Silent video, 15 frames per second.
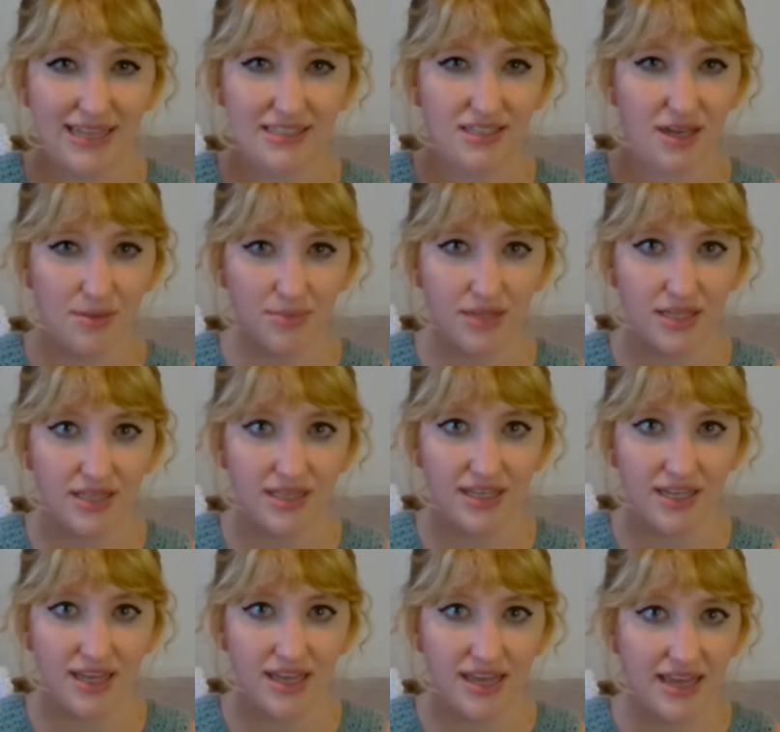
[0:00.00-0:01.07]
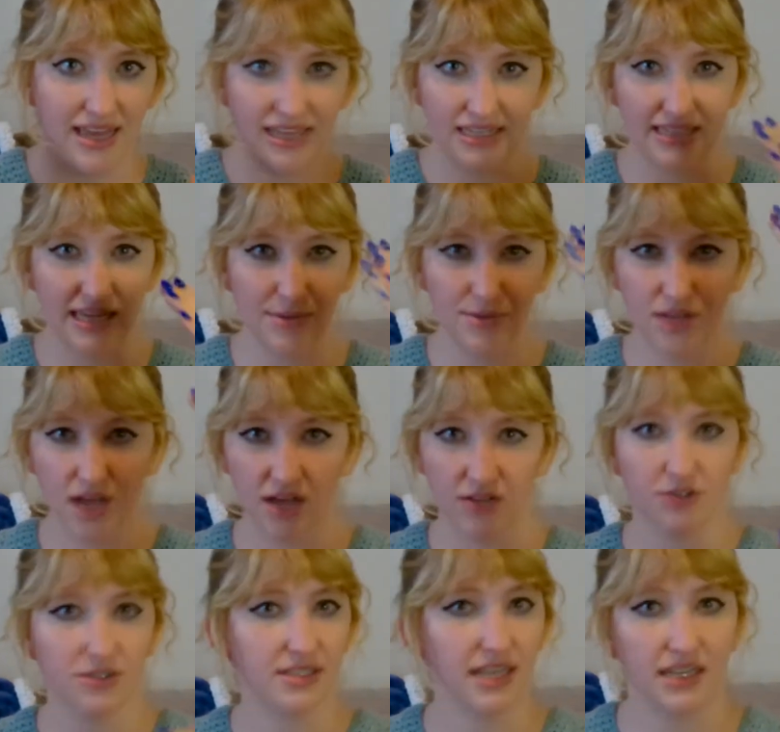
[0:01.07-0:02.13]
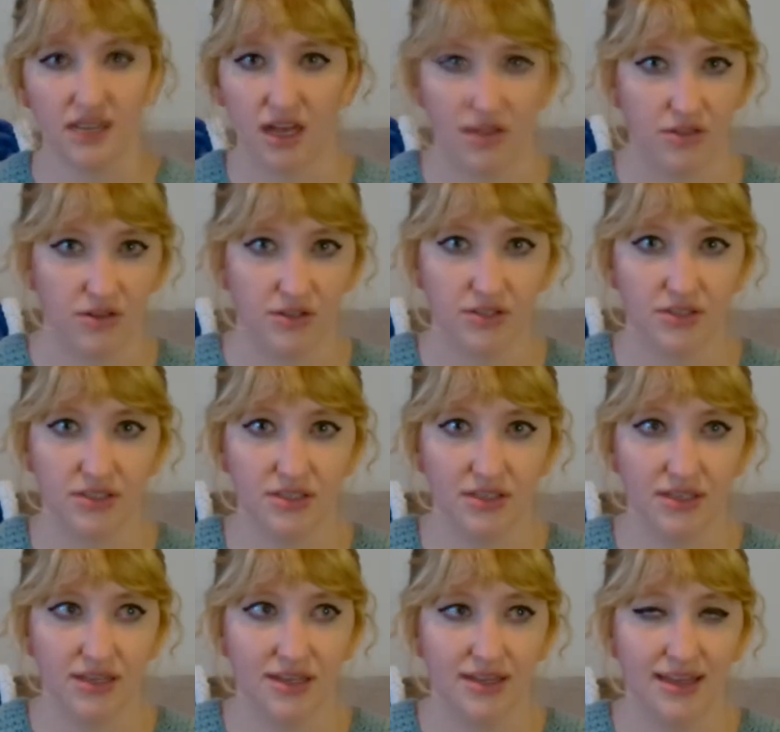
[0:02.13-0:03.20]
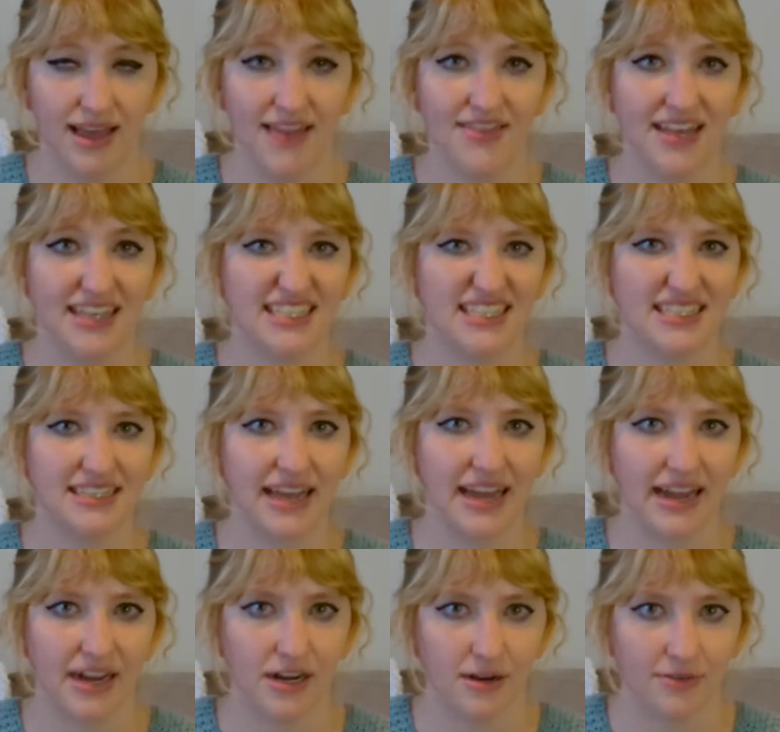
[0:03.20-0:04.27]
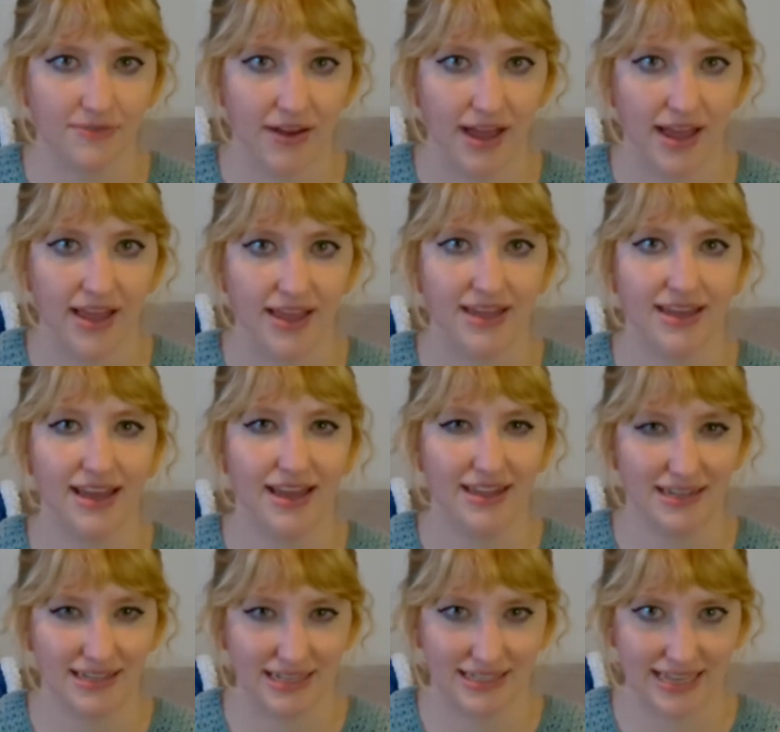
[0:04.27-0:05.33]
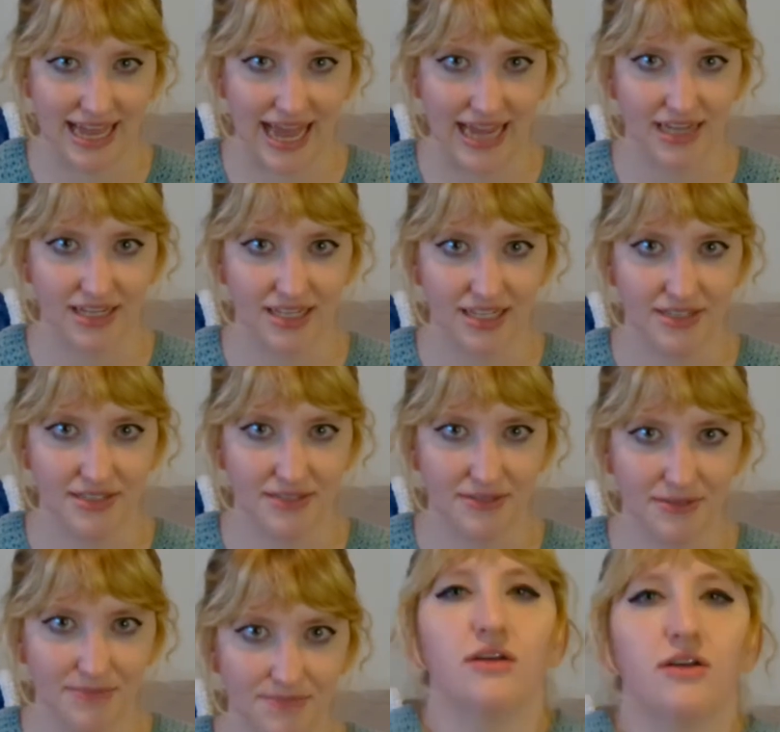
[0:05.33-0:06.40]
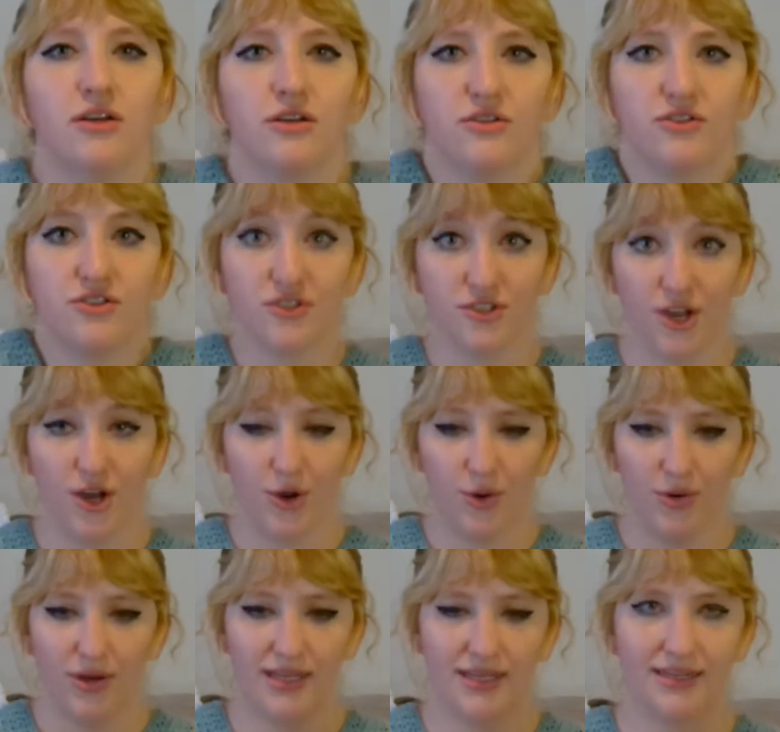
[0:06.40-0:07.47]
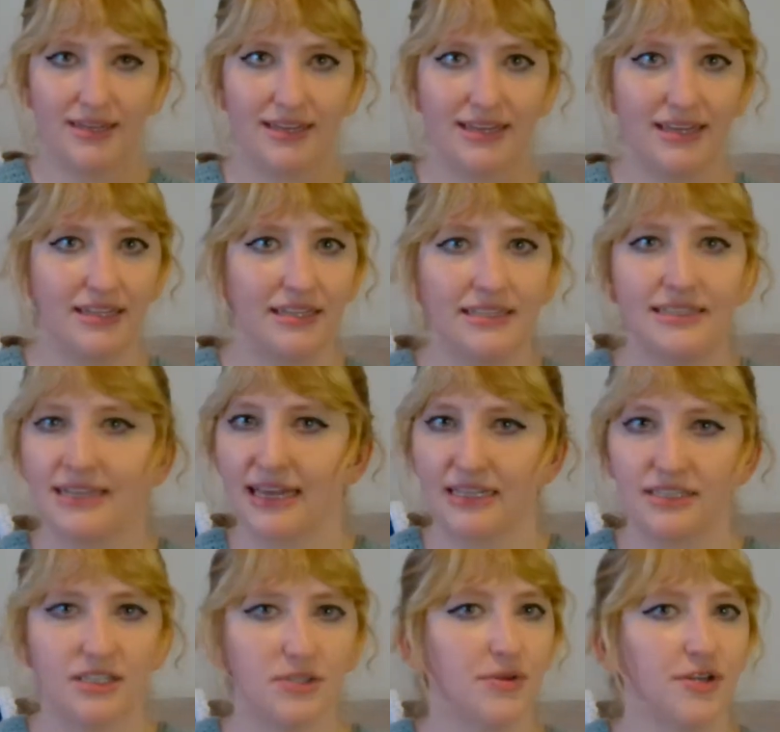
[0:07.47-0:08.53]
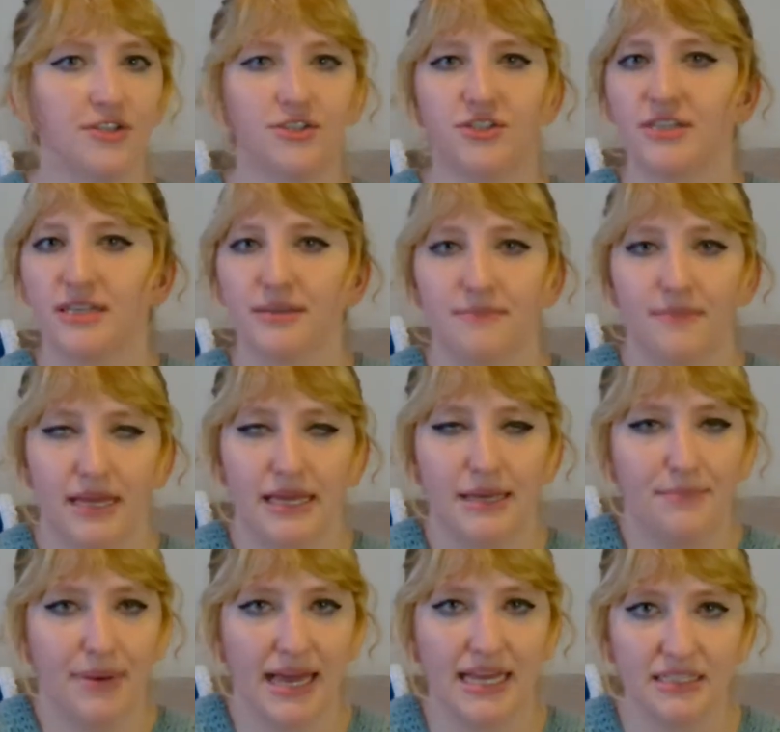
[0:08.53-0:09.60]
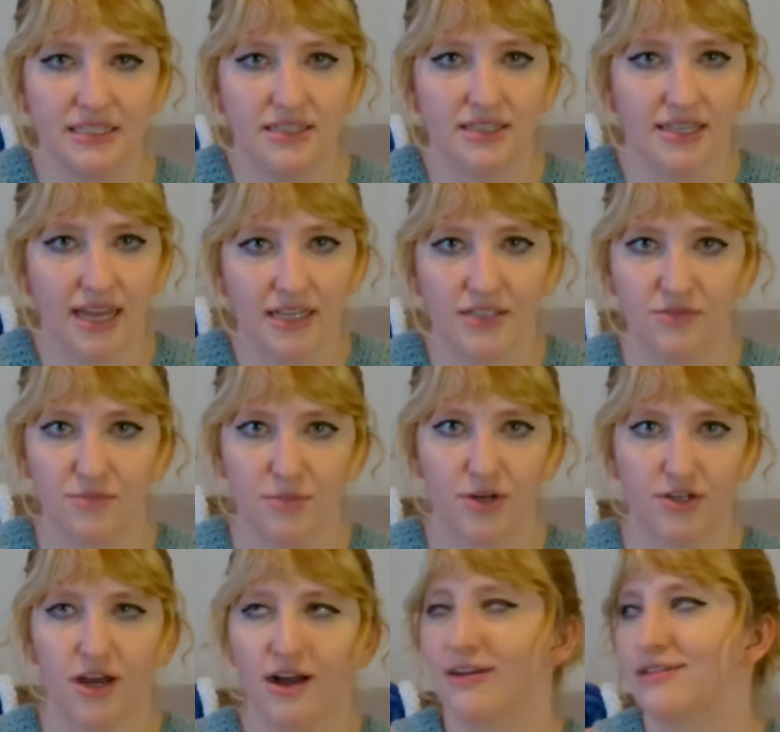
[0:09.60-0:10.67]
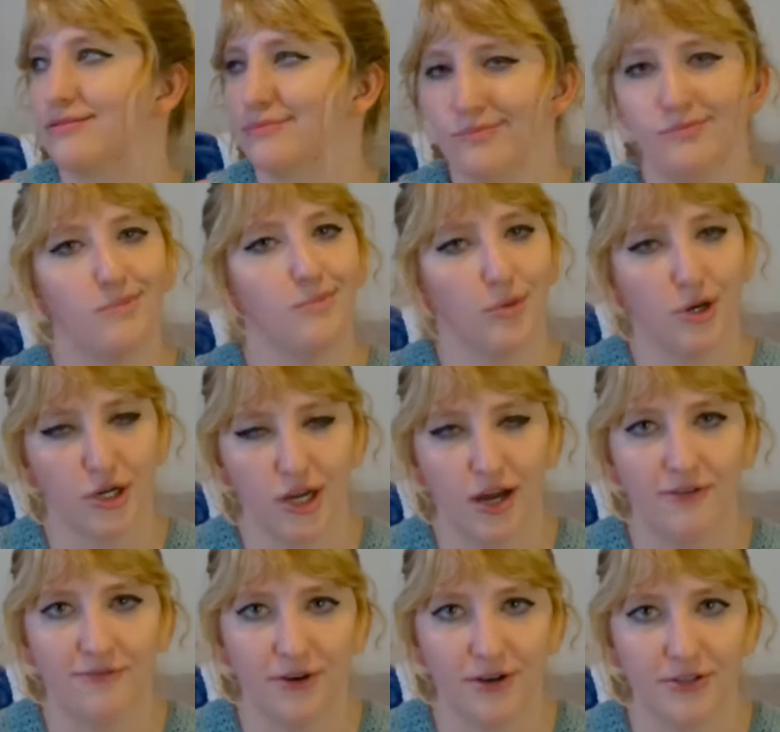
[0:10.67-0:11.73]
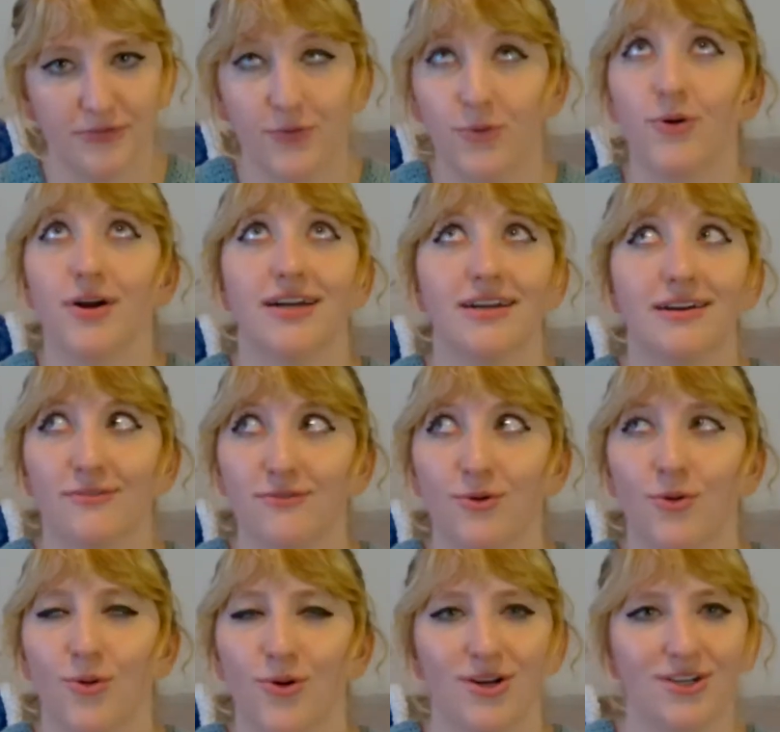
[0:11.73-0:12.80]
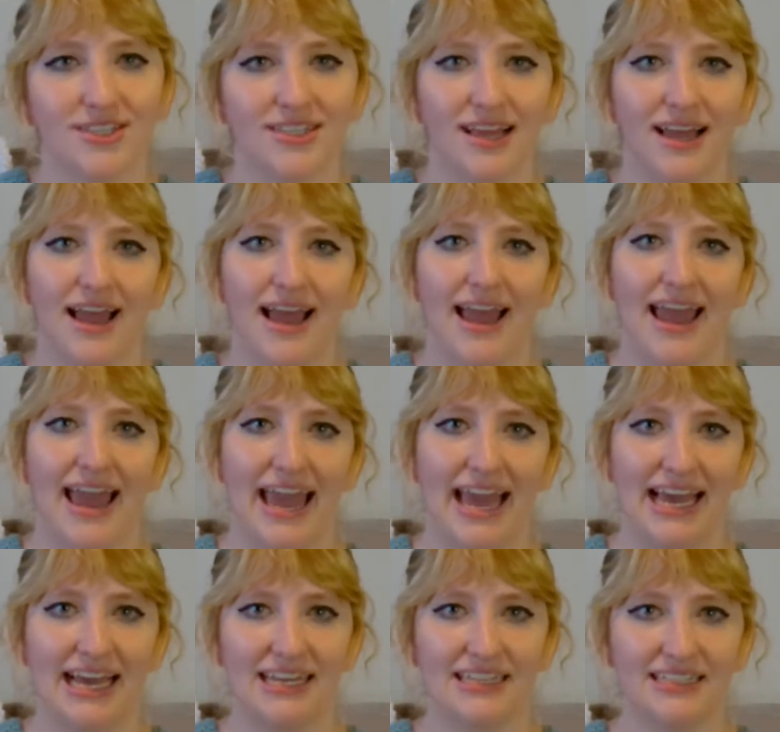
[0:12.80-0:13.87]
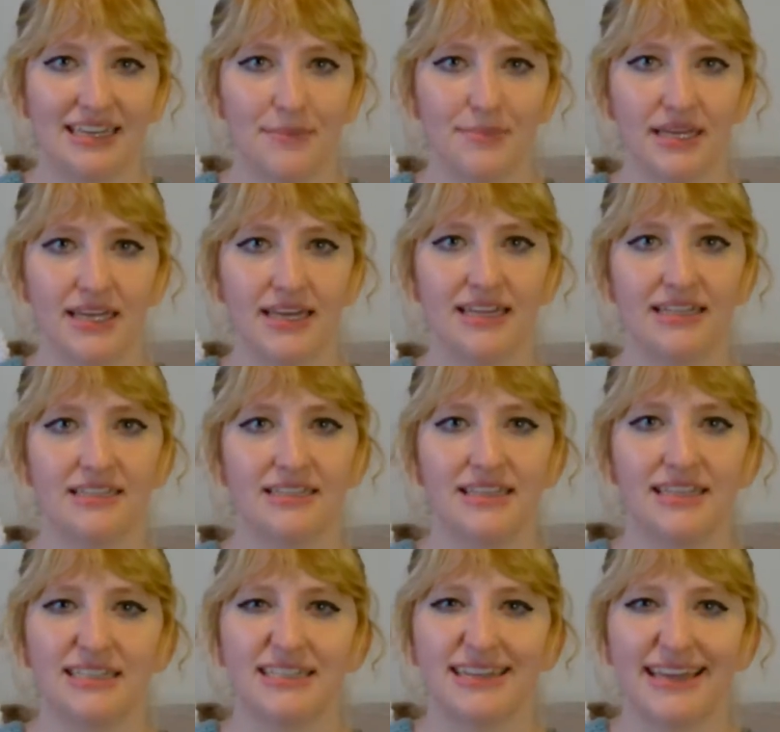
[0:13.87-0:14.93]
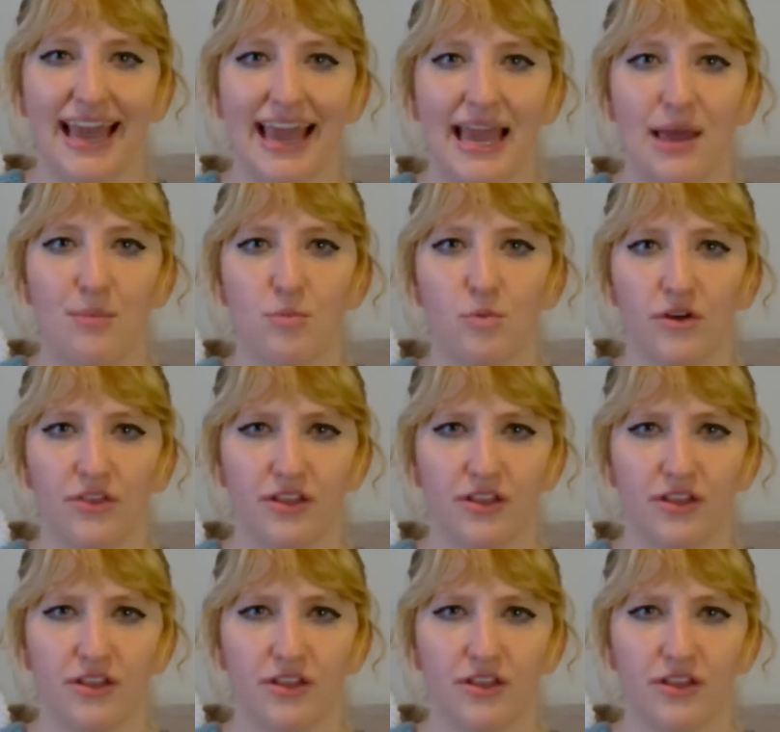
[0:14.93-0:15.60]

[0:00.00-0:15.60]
completely, he's able to understand others. And that's terrifying in an antagonist. So Gillies takes this person. He baits Detective Murdoch. Murdoch falls for it, of course, and it begins this game with